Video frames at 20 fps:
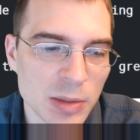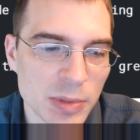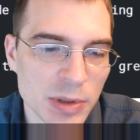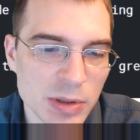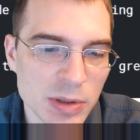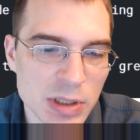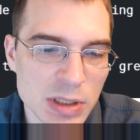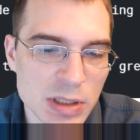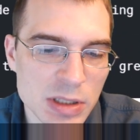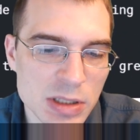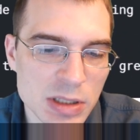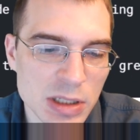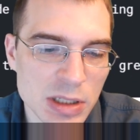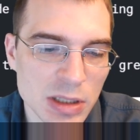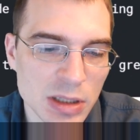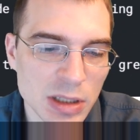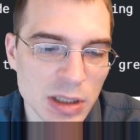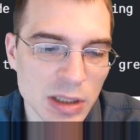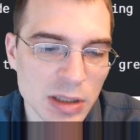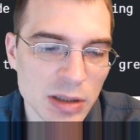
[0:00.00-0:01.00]
You can
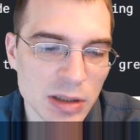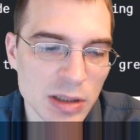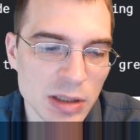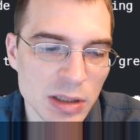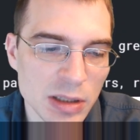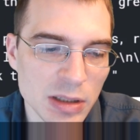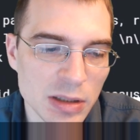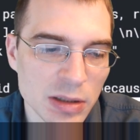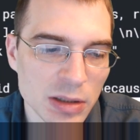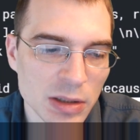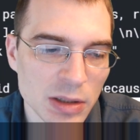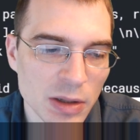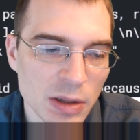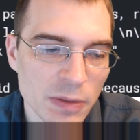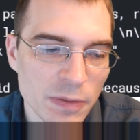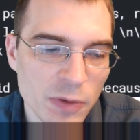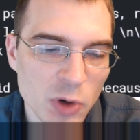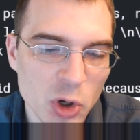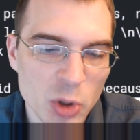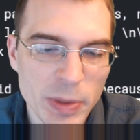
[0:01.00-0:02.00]
see that the
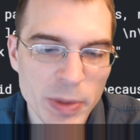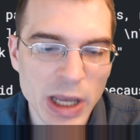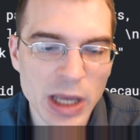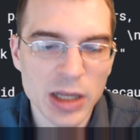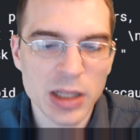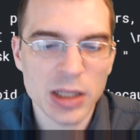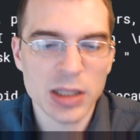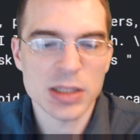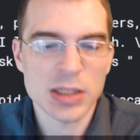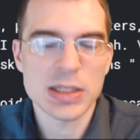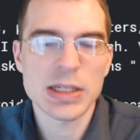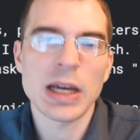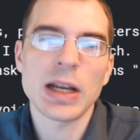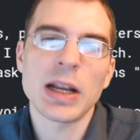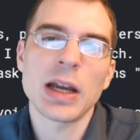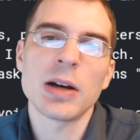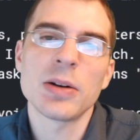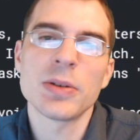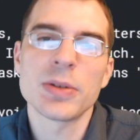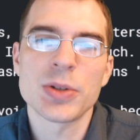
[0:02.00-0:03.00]
formatting is not
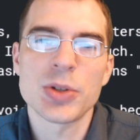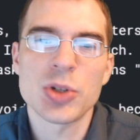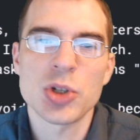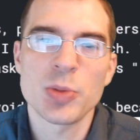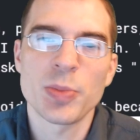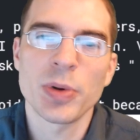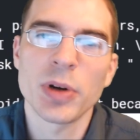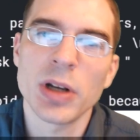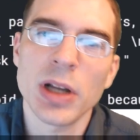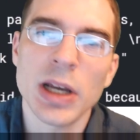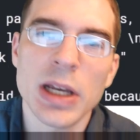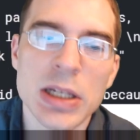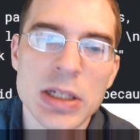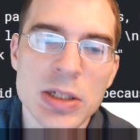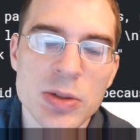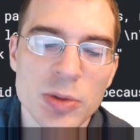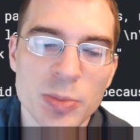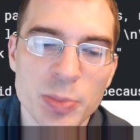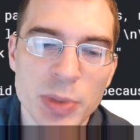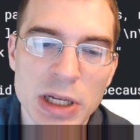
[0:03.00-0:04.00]
always super
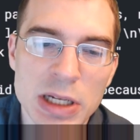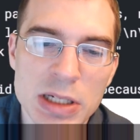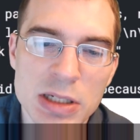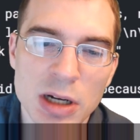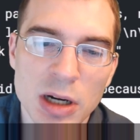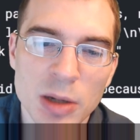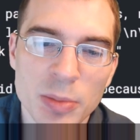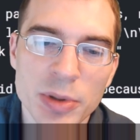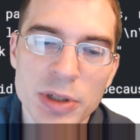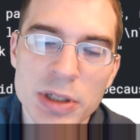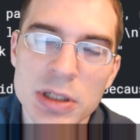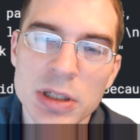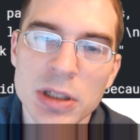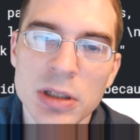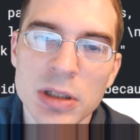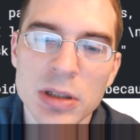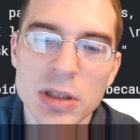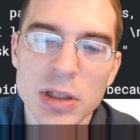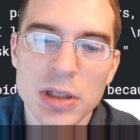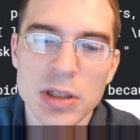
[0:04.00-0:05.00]
nice with base R
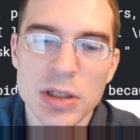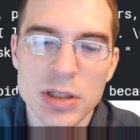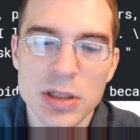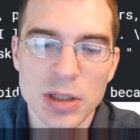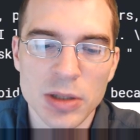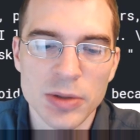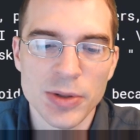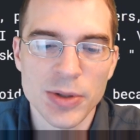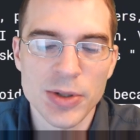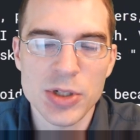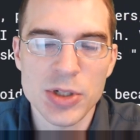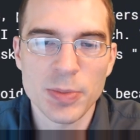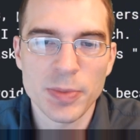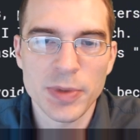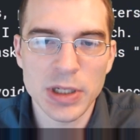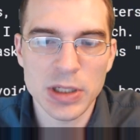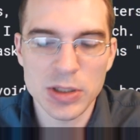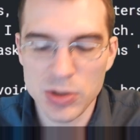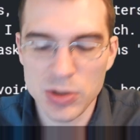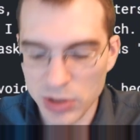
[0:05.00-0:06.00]
printing, so there's some
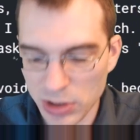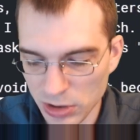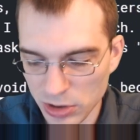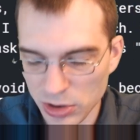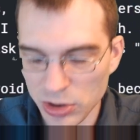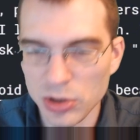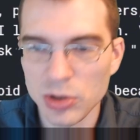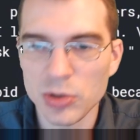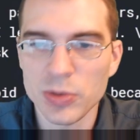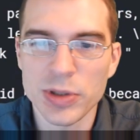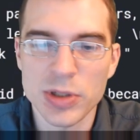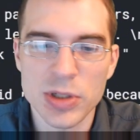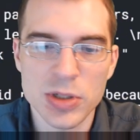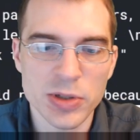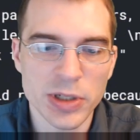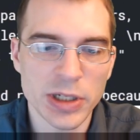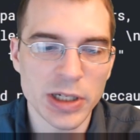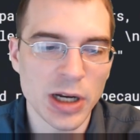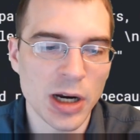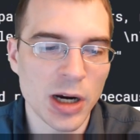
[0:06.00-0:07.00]
things you can do with
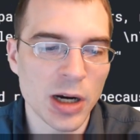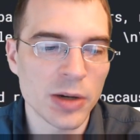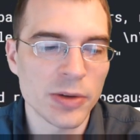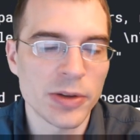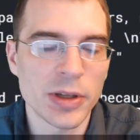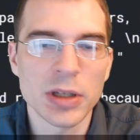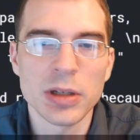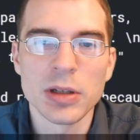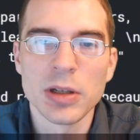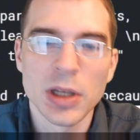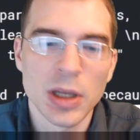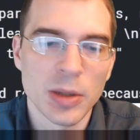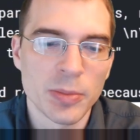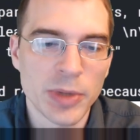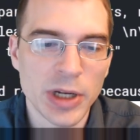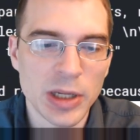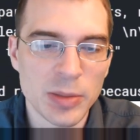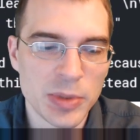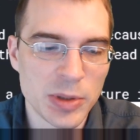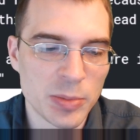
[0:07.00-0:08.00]
string R that
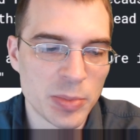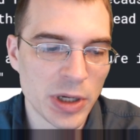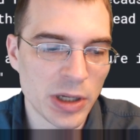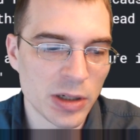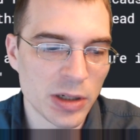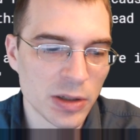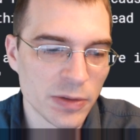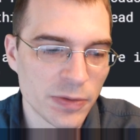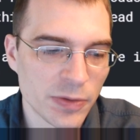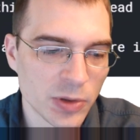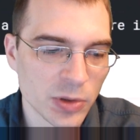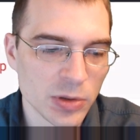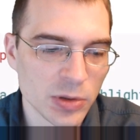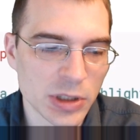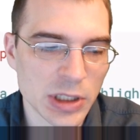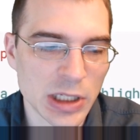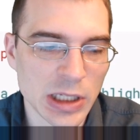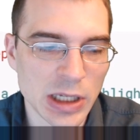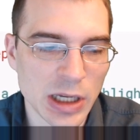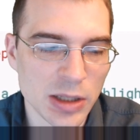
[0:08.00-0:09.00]
might be better for
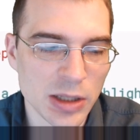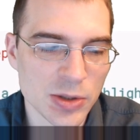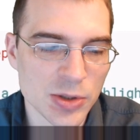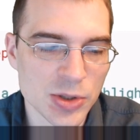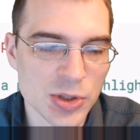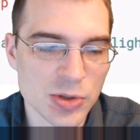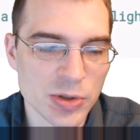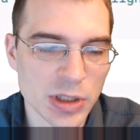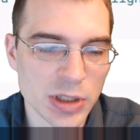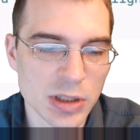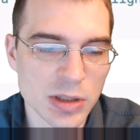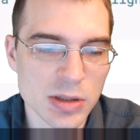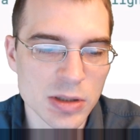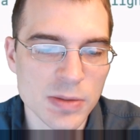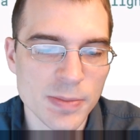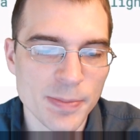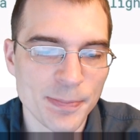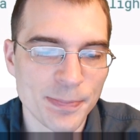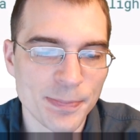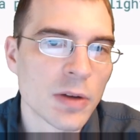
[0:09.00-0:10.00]
looking at your strings.